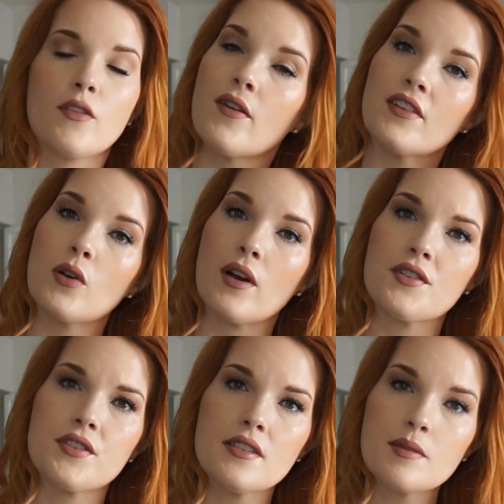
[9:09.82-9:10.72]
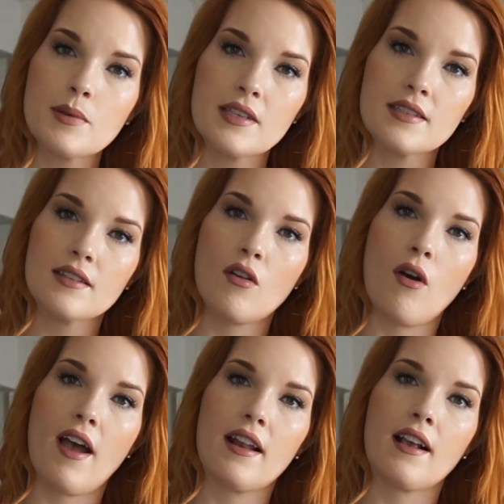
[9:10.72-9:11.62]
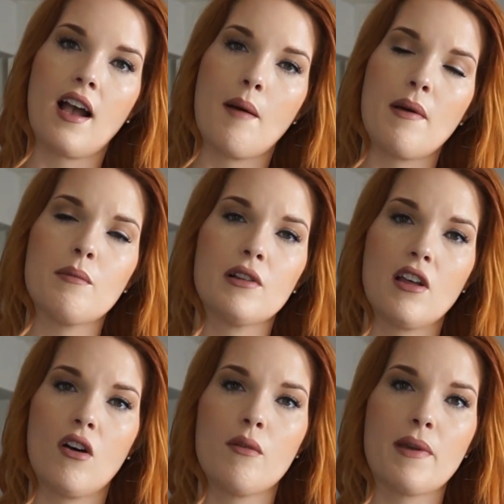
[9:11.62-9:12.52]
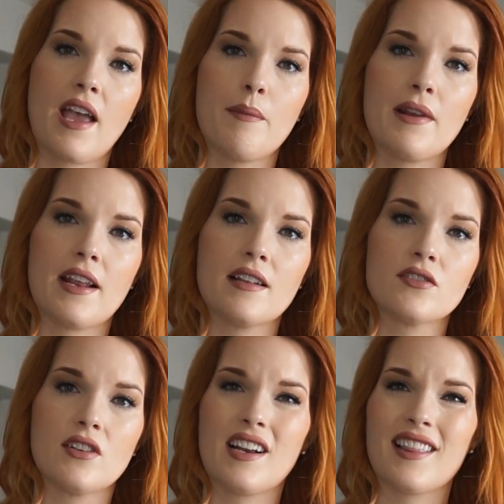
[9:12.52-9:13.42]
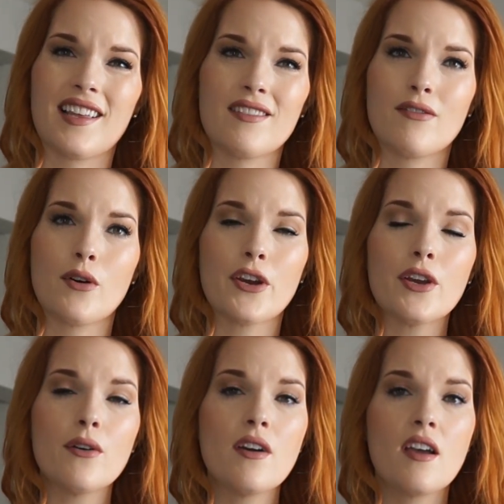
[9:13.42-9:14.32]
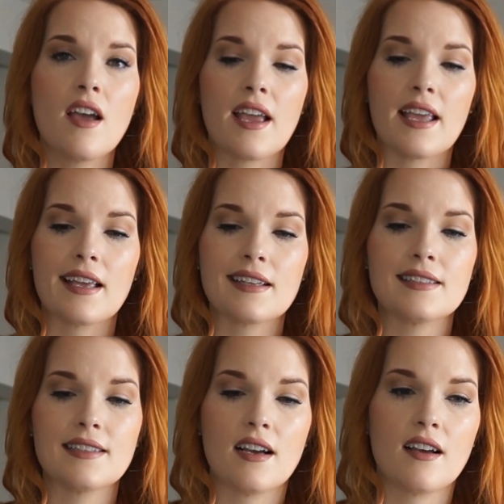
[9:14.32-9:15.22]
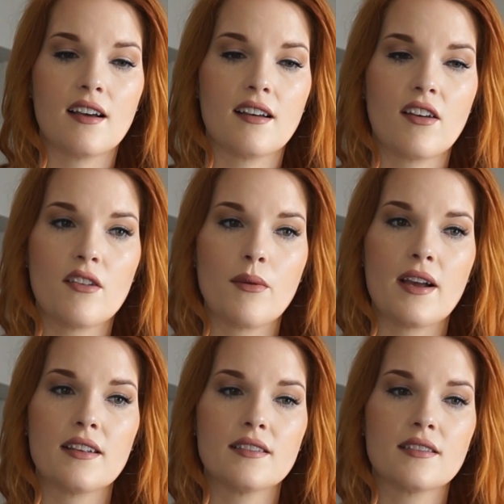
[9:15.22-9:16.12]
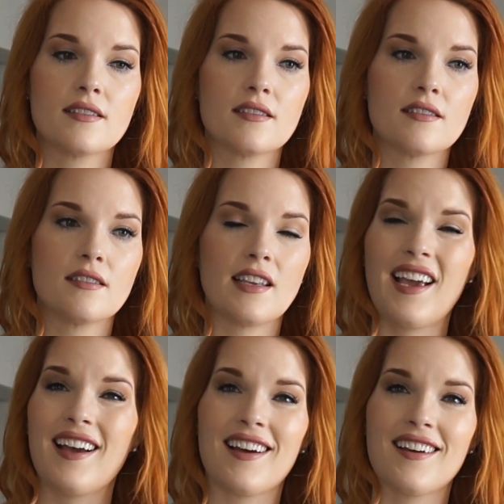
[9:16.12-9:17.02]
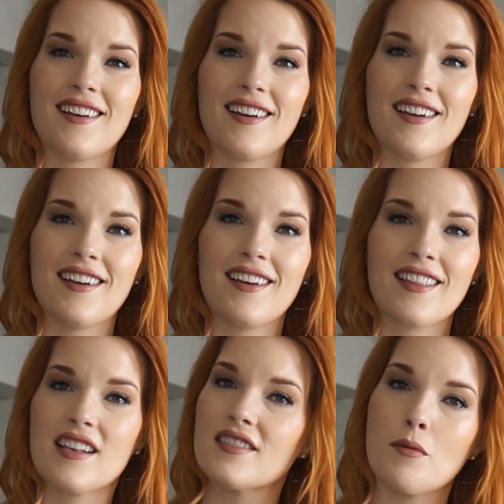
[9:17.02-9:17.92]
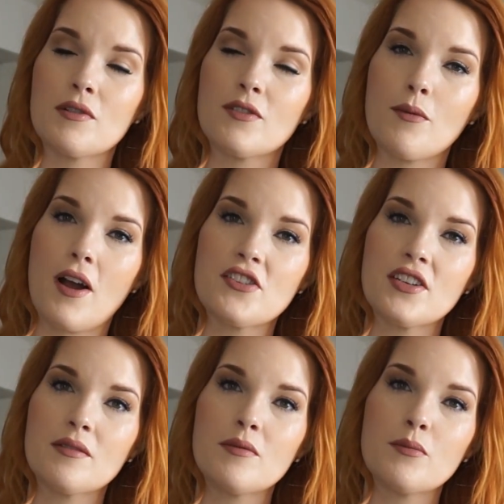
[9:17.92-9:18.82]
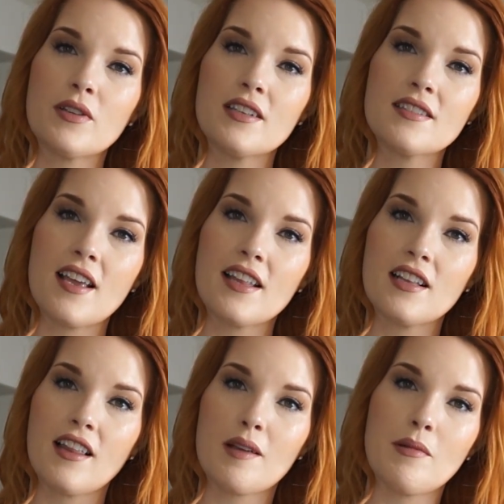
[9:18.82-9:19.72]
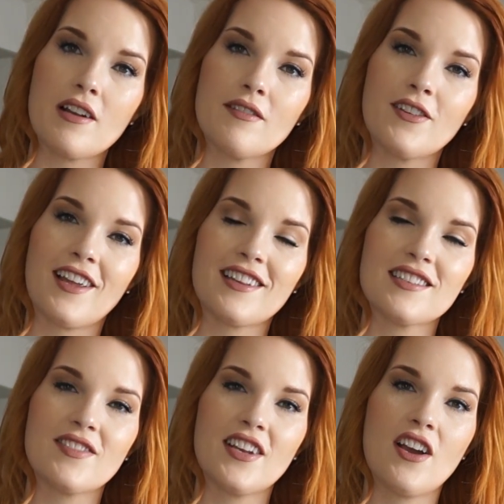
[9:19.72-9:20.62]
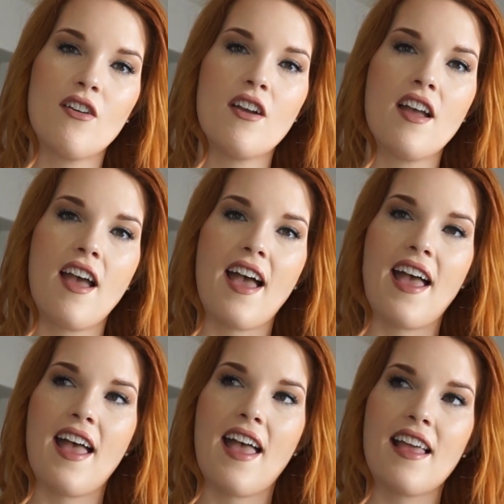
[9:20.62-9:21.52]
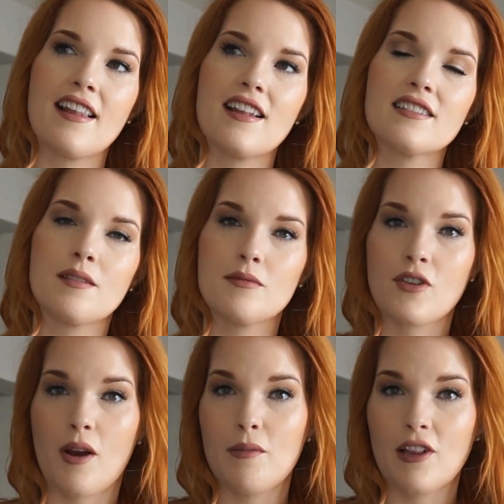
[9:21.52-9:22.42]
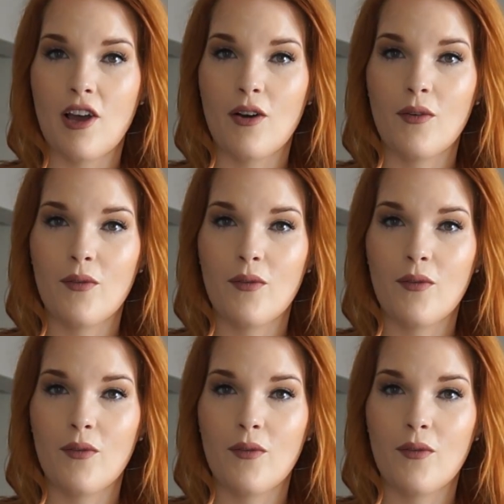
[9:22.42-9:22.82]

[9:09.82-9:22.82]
you have any questions, please go ahead and comment below. I'd be happy to answer anything for you. And otherwise, yeah, thanks so much for watching. Please hit the like button if you like this video and subscribe below.